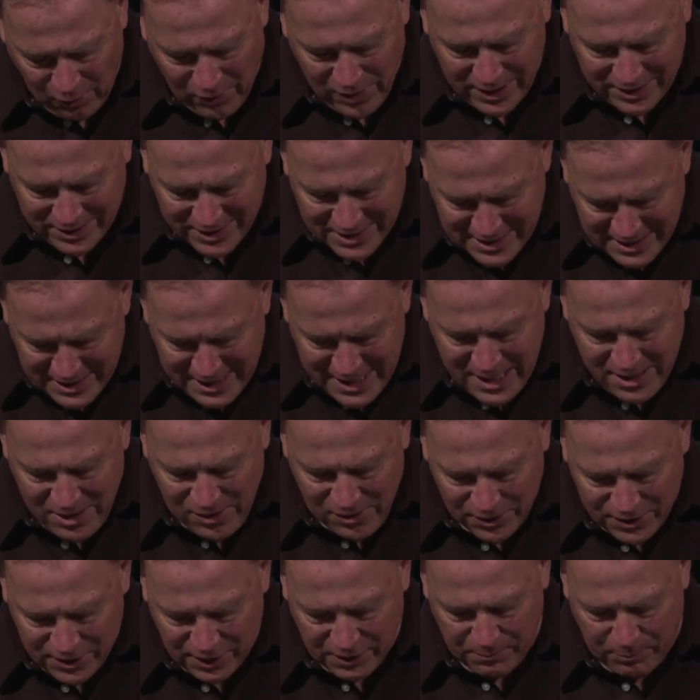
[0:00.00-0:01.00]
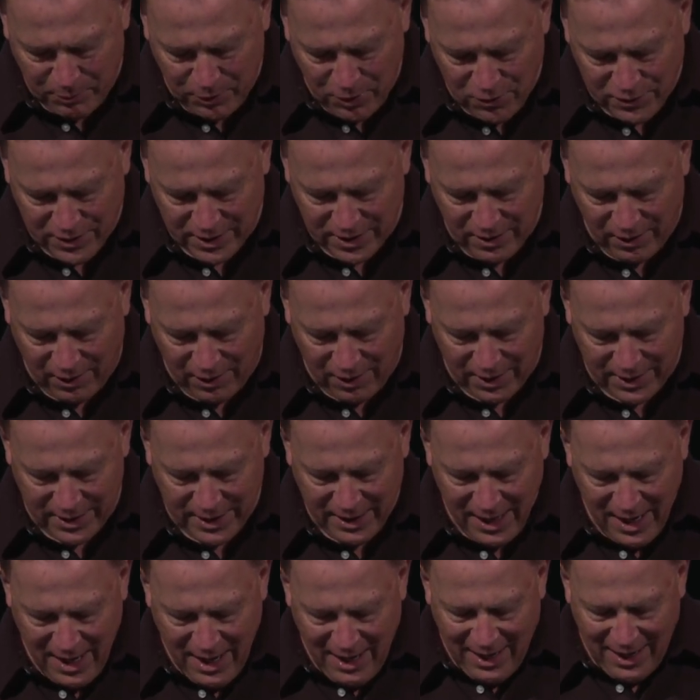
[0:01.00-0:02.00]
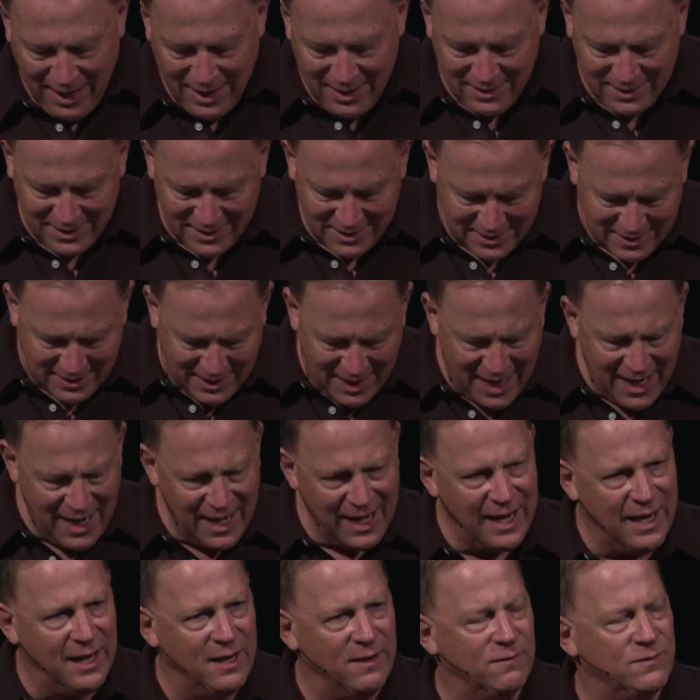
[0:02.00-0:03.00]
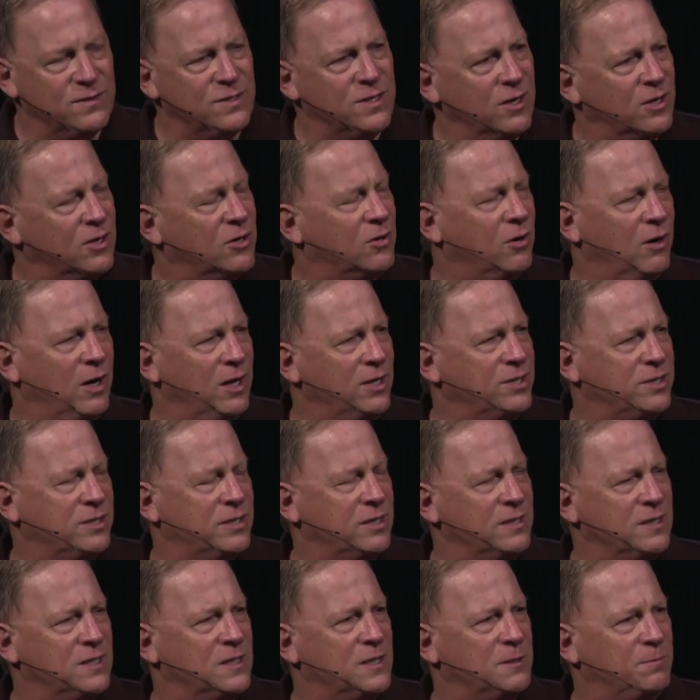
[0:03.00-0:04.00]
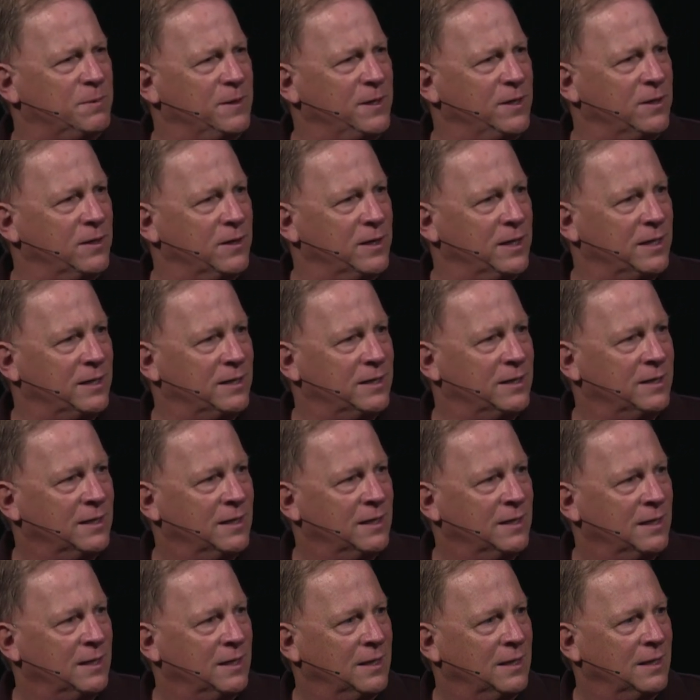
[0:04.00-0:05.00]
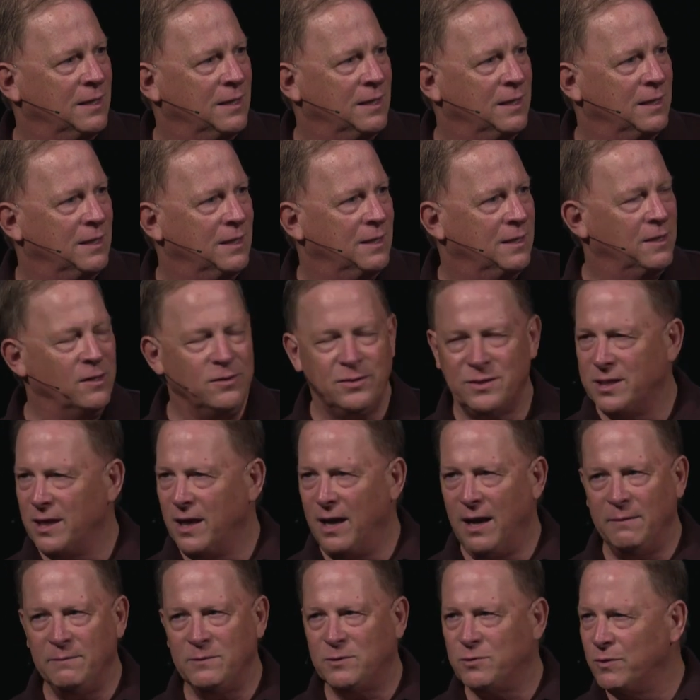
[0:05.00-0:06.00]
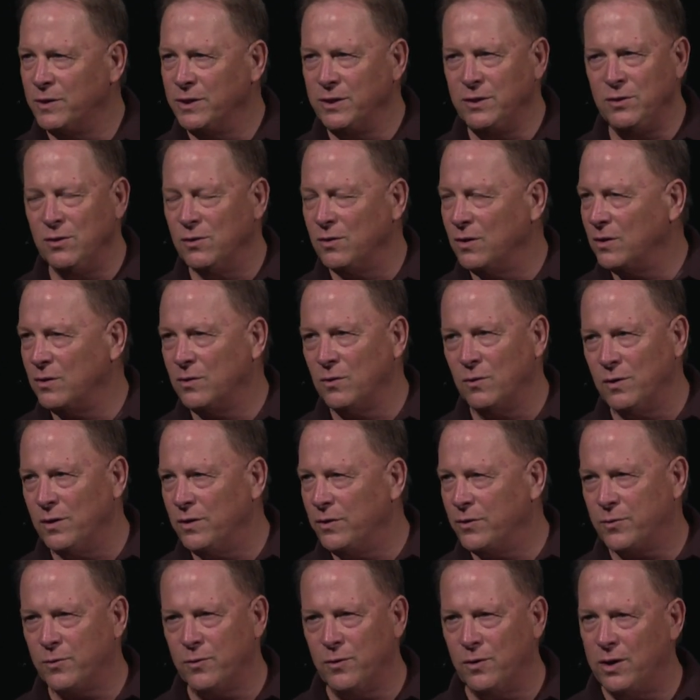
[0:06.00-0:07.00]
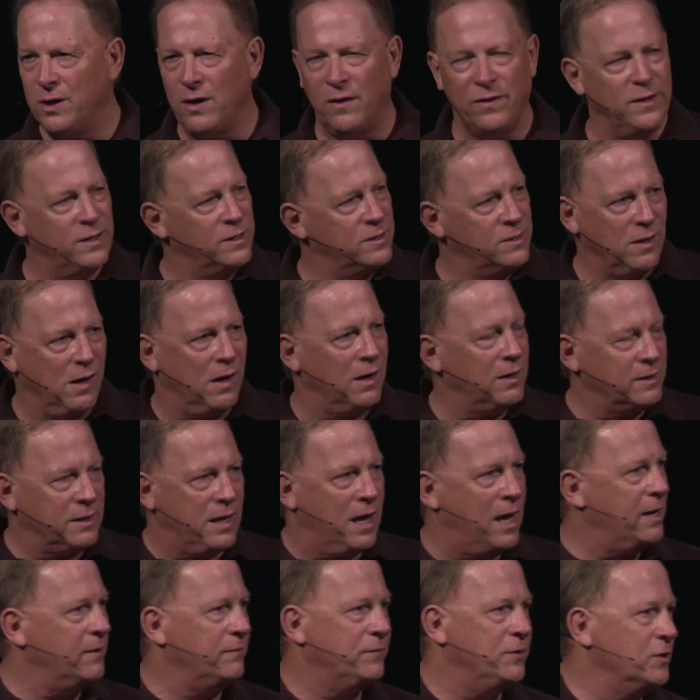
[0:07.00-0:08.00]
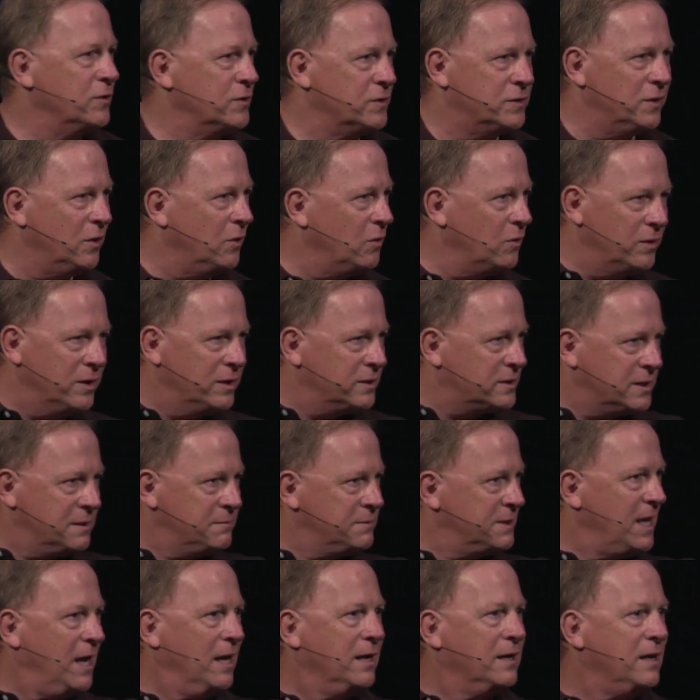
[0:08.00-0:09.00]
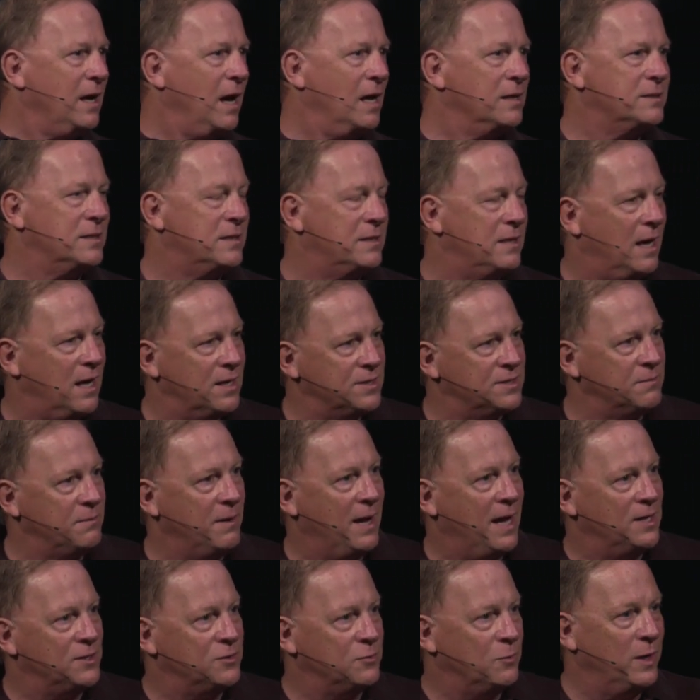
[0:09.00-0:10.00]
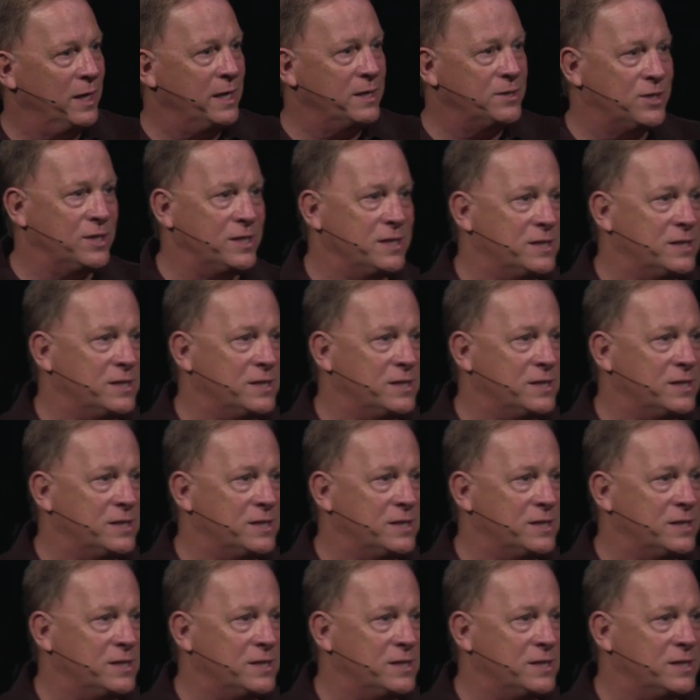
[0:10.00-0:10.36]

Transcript: Lord is near to the brokenhearted and saves the crushed in spirit. In those times when you're going through it on the dark night of your soul and it seems like God's a thousand miles away,